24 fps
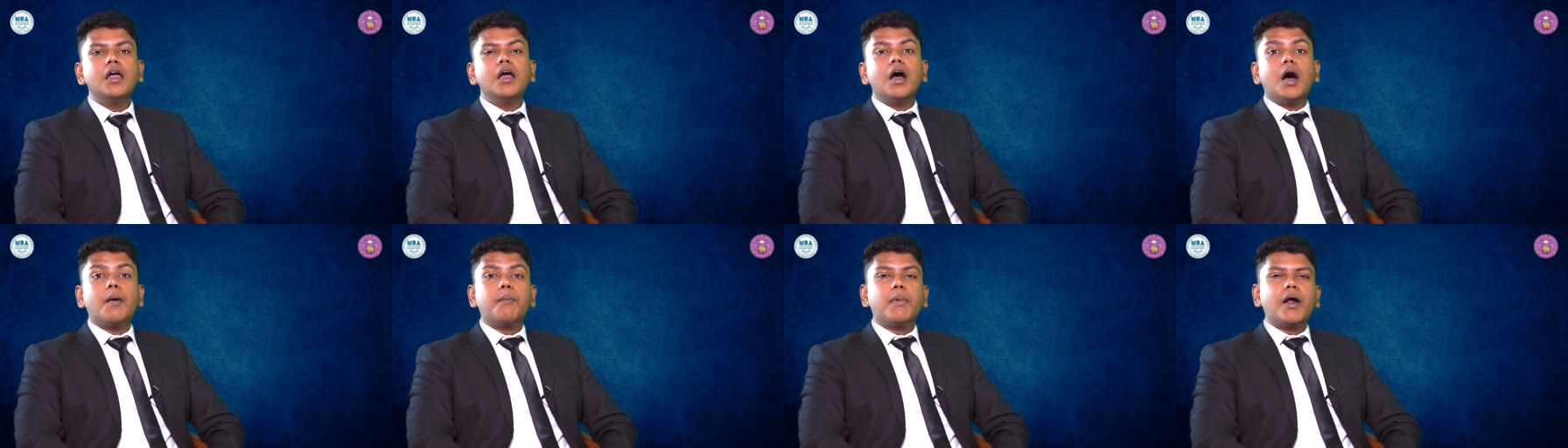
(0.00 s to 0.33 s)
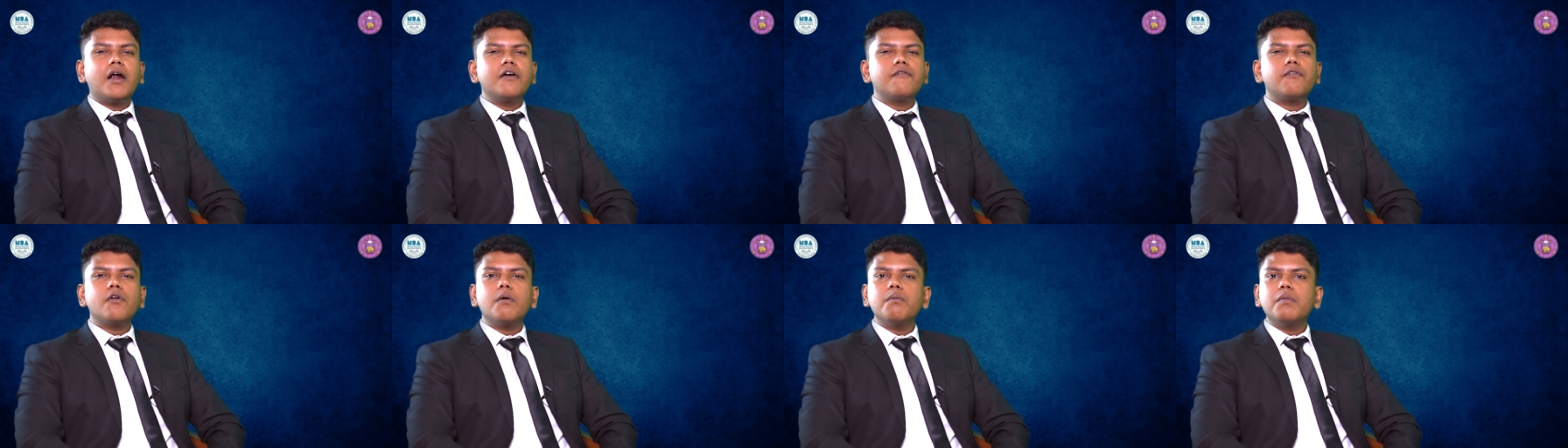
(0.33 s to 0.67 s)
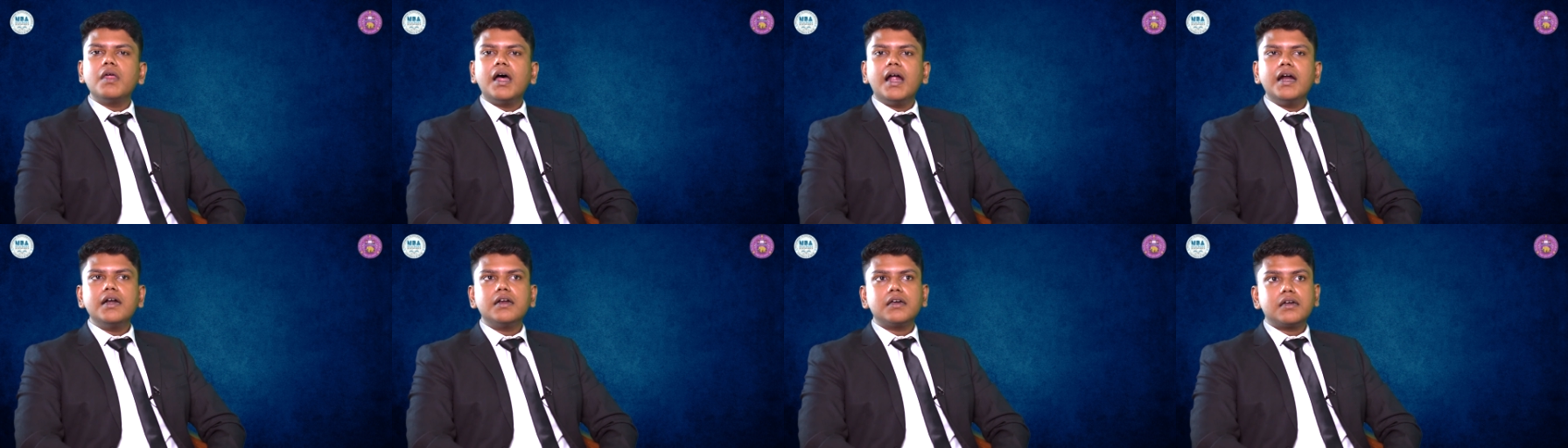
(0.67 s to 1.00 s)
Apart from
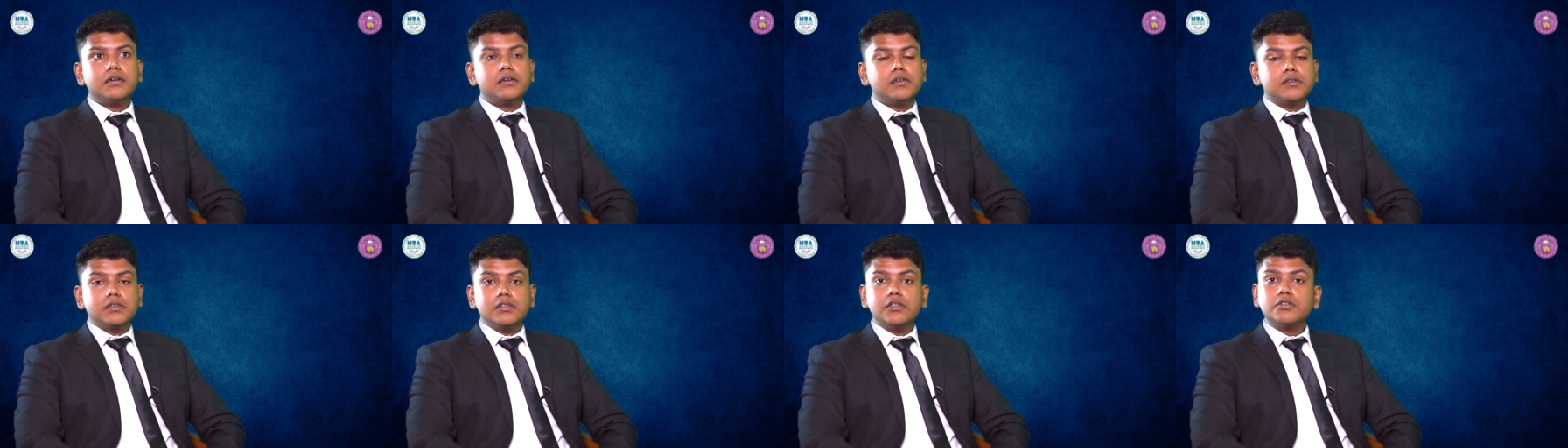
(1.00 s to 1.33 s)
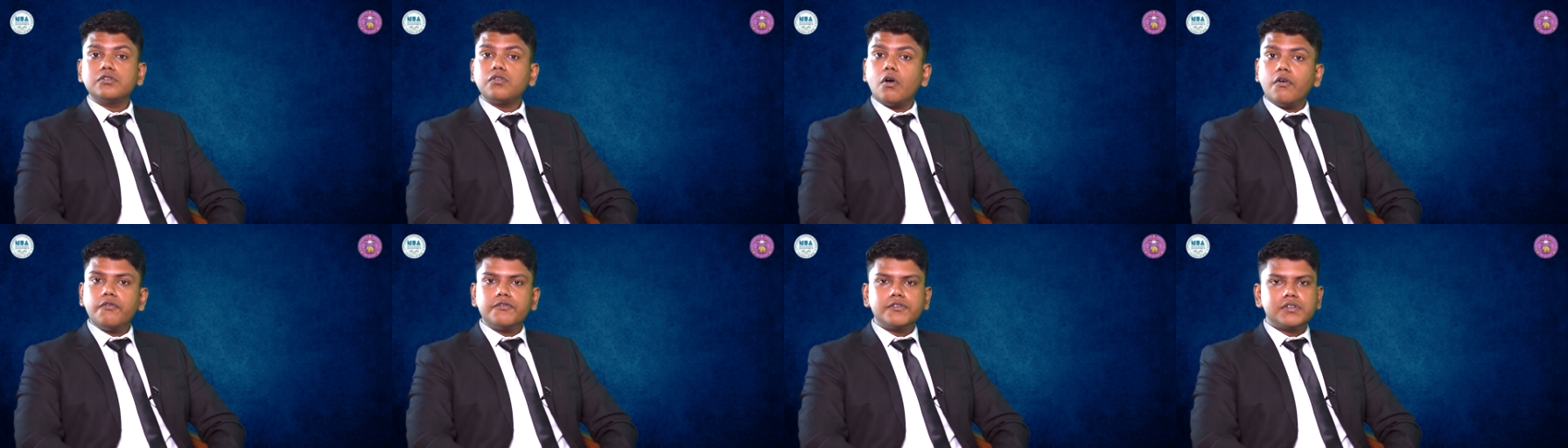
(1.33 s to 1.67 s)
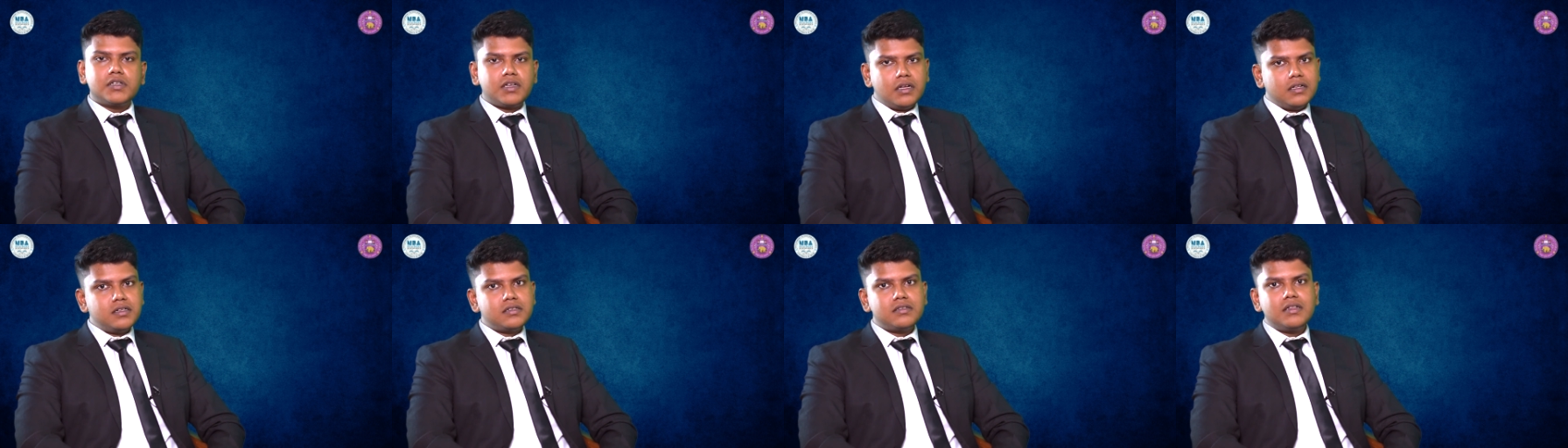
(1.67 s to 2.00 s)
that, uh, the soft
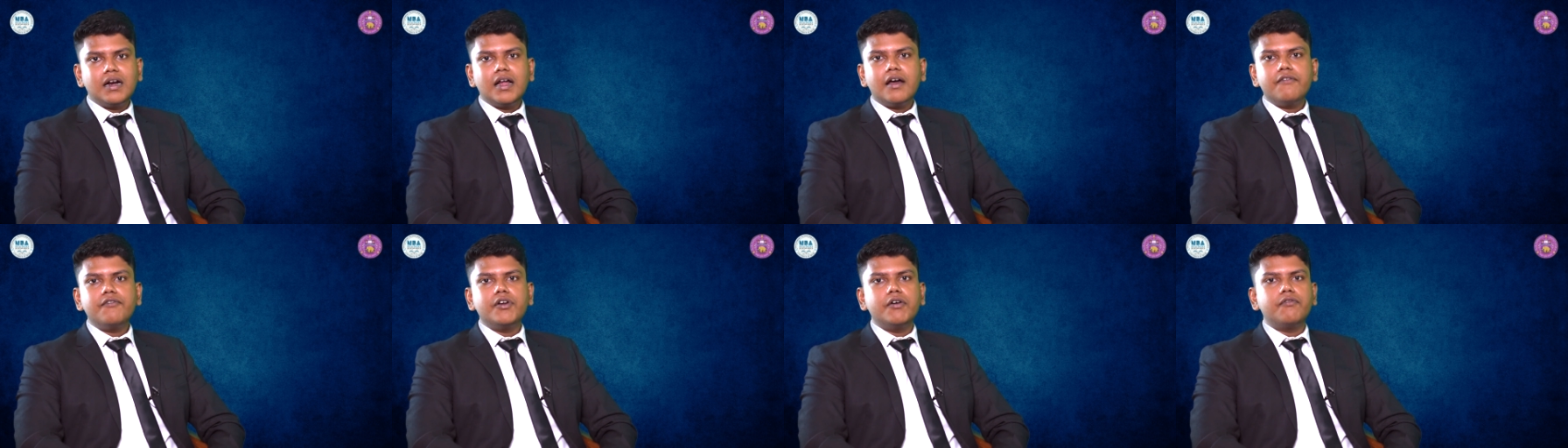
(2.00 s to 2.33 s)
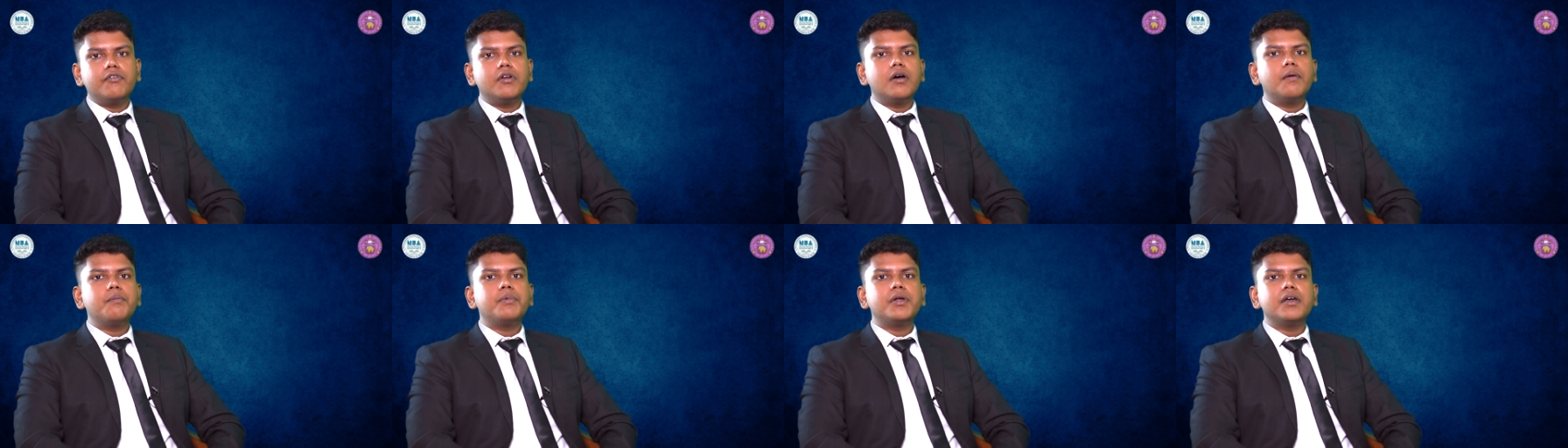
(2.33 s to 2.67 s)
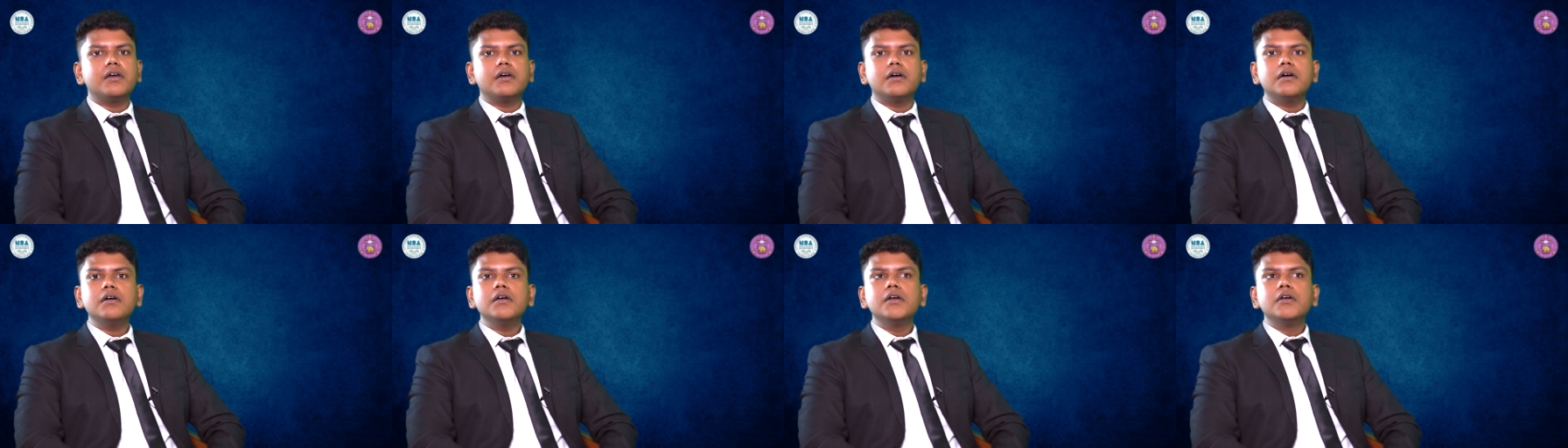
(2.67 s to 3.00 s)
skills that I've developed
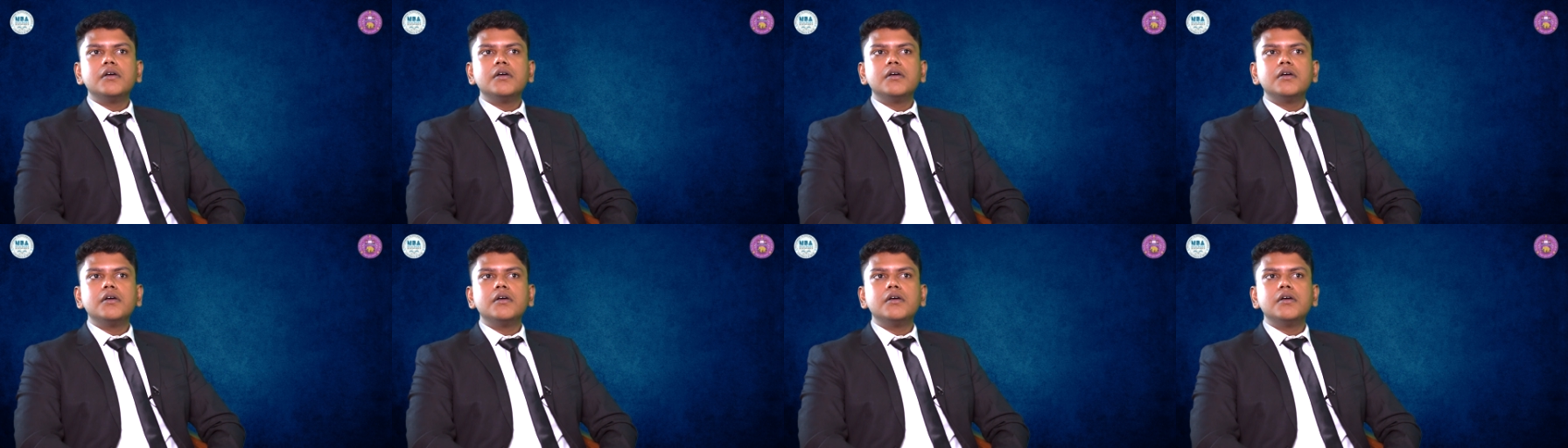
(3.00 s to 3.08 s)
here,